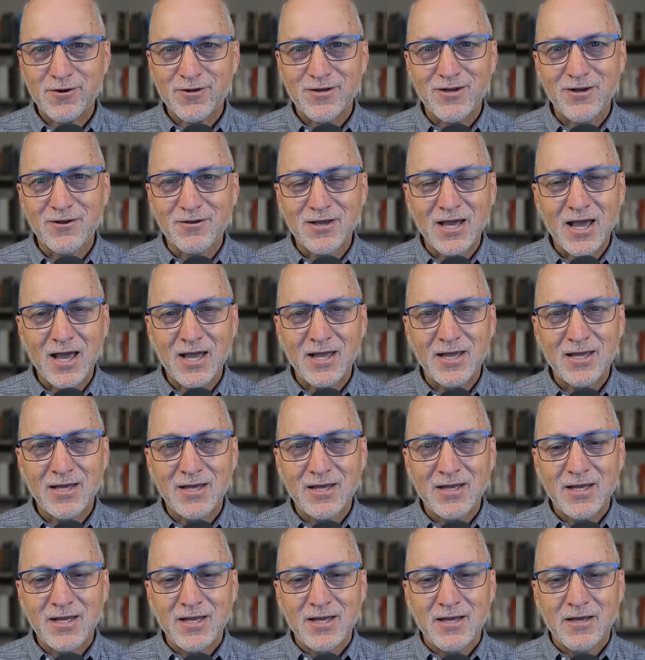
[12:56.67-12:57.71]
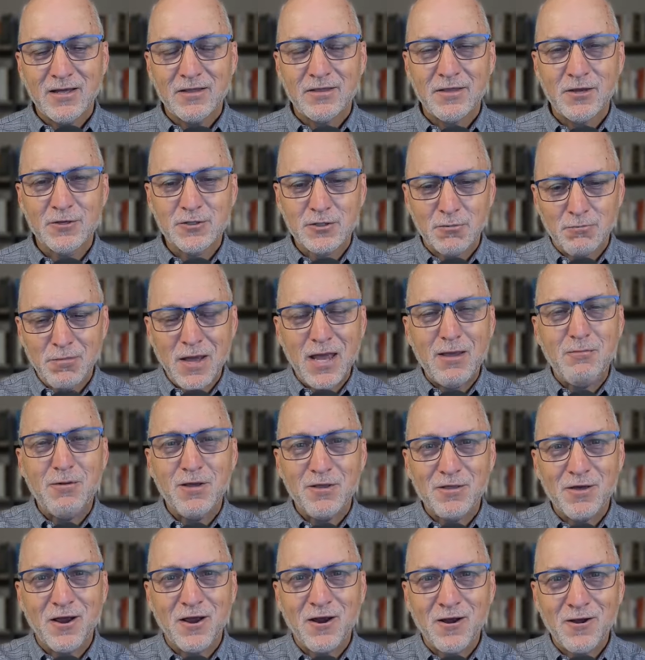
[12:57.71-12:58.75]
okay? There's a baby
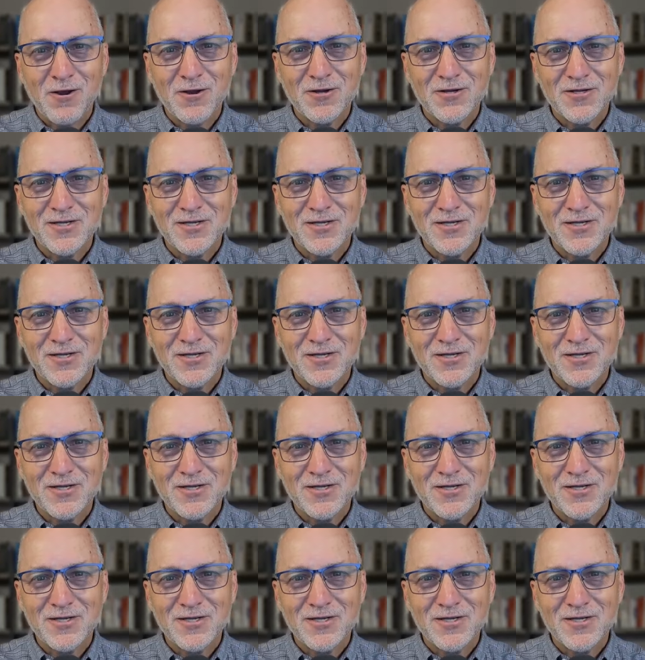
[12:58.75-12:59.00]
there.